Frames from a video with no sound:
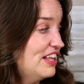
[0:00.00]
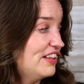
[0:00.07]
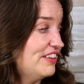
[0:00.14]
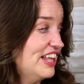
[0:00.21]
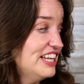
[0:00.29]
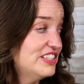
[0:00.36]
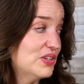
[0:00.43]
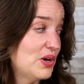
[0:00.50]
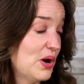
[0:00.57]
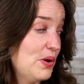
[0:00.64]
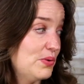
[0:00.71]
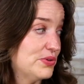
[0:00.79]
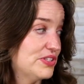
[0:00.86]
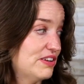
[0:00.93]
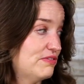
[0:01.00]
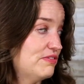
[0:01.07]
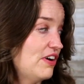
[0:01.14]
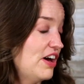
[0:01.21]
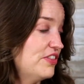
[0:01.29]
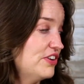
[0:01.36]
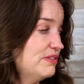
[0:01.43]
"Let's go," said
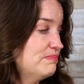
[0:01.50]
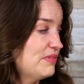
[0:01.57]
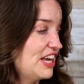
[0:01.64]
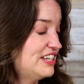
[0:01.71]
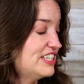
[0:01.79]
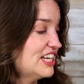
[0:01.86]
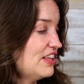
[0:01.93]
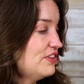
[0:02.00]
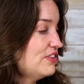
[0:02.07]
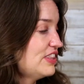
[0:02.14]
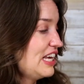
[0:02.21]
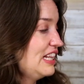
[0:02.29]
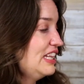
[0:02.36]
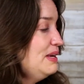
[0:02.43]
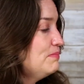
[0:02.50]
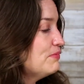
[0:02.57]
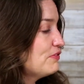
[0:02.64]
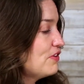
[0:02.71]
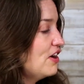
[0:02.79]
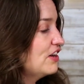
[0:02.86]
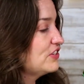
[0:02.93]
father, and together they
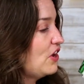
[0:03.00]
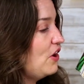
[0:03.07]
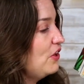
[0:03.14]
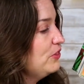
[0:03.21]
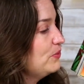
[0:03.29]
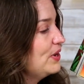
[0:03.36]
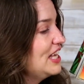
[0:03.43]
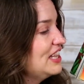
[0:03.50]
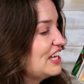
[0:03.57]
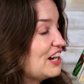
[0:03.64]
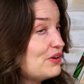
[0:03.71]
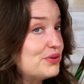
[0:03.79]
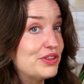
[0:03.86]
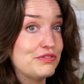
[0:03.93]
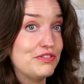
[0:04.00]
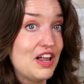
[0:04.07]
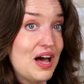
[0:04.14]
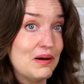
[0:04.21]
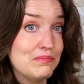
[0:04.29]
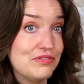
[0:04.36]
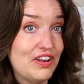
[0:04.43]
leapfrogged all the way there with a
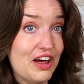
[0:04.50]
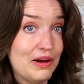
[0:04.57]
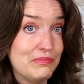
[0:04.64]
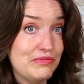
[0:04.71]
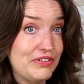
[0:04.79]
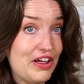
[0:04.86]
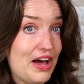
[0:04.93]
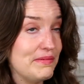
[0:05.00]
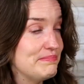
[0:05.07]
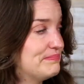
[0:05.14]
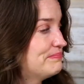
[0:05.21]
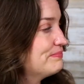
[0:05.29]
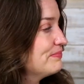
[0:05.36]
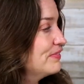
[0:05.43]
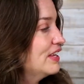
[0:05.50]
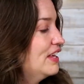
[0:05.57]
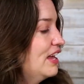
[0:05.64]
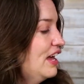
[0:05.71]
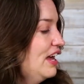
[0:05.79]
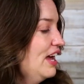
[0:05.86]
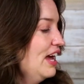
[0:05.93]
flop, flop, flop,
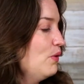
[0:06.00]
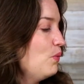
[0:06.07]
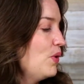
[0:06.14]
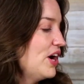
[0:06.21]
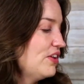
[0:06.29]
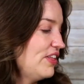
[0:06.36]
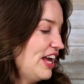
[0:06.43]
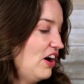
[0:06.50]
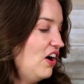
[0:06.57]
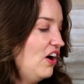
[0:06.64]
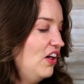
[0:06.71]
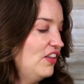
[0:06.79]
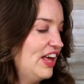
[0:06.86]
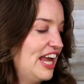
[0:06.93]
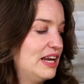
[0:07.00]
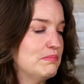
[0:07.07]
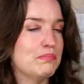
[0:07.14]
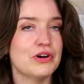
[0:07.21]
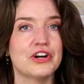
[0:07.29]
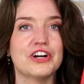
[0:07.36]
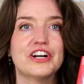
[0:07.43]
where they all
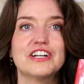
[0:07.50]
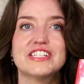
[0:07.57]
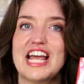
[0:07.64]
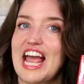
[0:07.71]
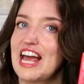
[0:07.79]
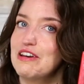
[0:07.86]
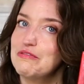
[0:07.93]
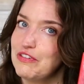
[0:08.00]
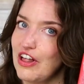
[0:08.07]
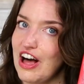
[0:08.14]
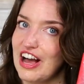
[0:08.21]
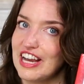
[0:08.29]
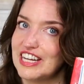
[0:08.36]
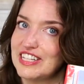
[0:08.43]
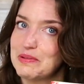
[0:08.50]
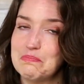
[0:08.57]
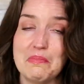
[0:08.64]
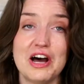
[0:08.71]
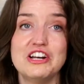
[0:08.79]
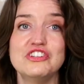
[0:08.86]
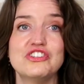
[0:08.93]
ate burgers and flies.
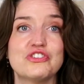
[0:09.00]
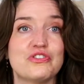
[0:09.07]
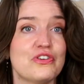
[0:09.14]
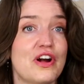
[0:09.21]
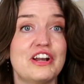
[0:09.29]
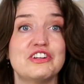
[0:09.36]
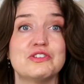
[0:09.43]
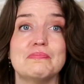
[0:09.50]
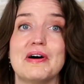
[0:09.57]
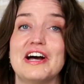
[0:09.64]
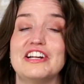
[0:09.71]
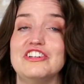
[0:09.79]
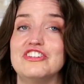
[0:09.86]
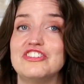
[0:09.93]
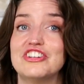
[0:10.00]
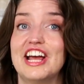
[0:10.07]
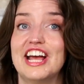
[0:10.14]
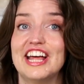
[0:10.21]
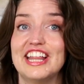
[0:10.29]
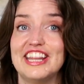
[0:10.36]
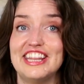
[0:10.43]
Munch, crunch, munch.
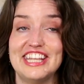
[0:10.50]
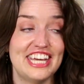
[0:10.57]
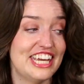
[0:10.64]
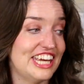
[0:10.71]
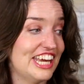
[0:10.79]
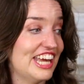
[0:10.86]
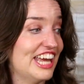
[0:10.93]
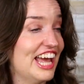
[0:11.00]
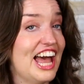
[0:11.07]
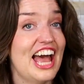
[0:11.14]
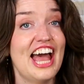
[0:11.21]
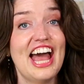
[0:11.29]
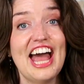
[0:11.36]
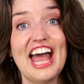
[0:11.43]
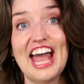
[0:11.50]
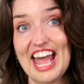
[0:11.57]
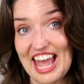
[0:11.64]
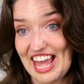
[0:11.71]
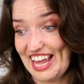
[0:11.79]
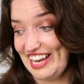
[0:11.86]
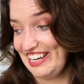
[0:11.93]
The
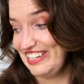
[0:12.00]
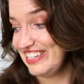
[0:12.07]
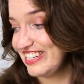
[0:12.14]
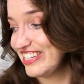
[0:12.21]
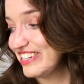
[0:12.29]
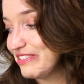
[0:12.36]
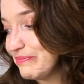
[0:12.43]
end.